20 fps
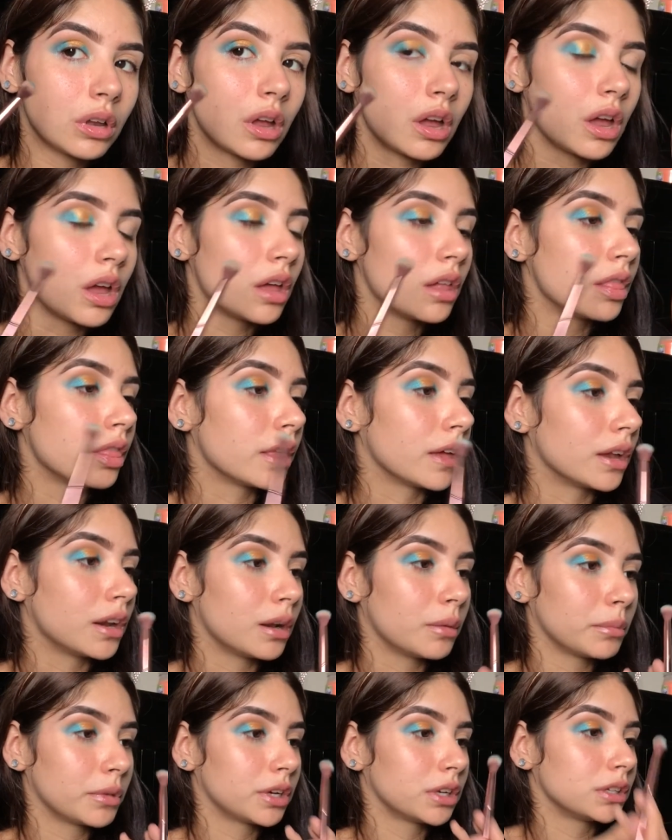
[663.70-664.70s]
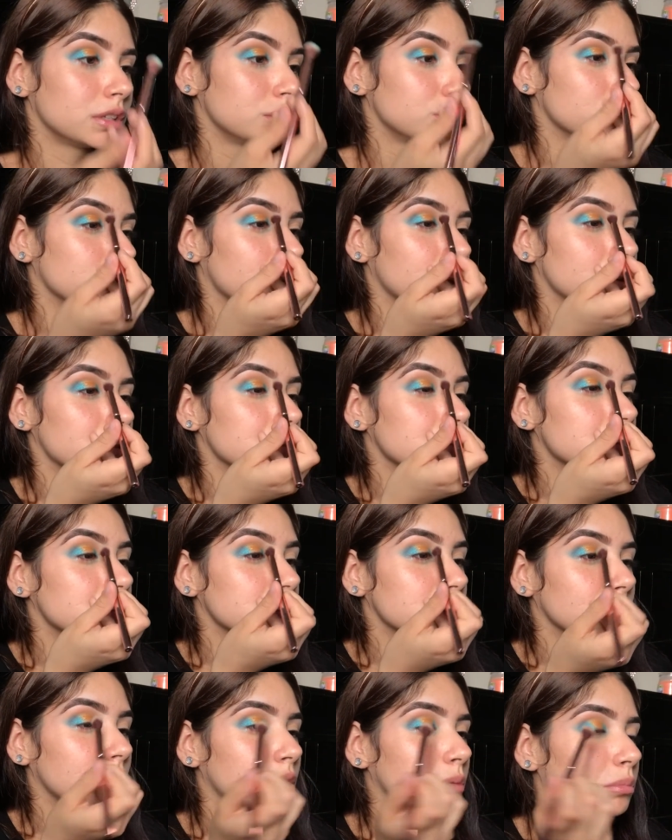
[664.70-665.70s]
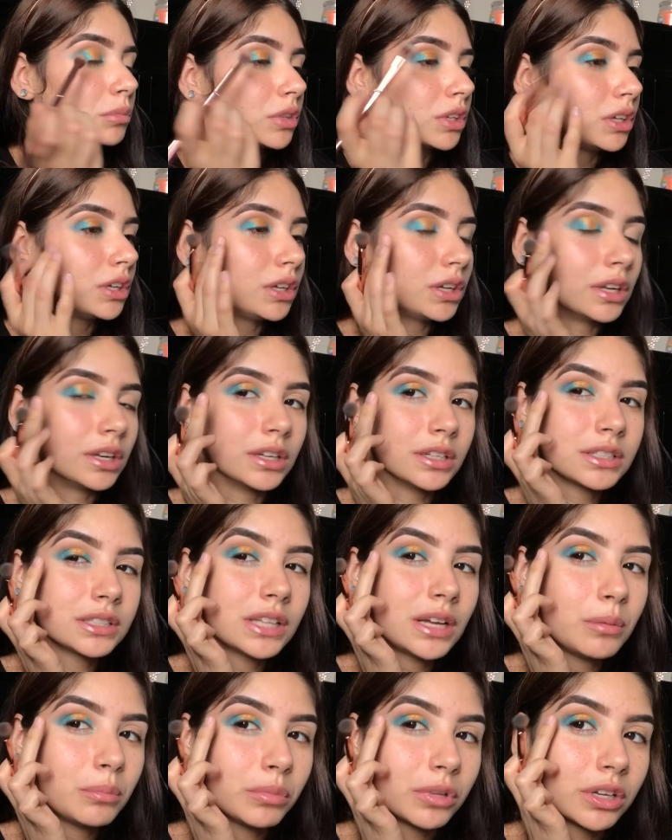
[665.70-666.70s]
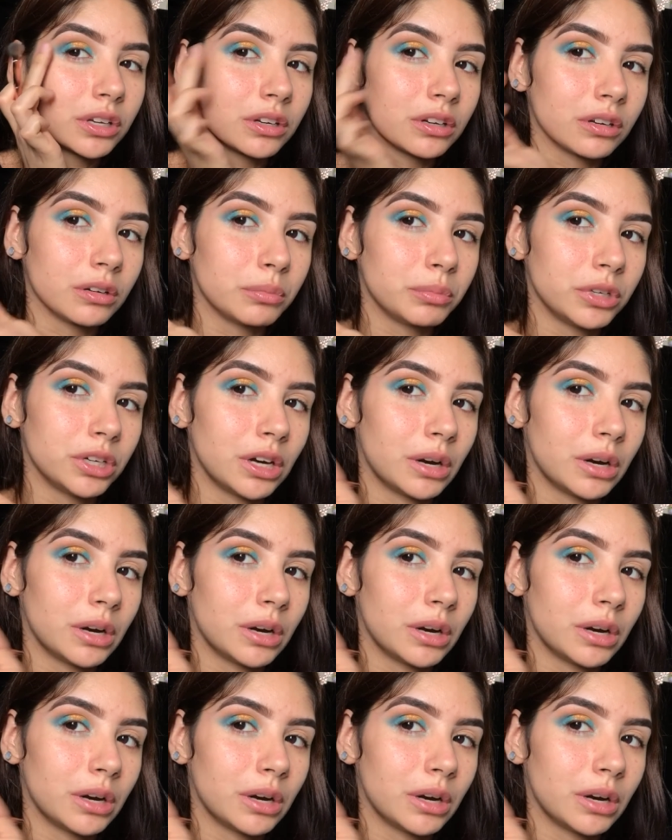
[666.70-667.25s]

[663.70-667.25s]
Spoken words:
And then I'm gonna do that same thing, and it's not blended up here.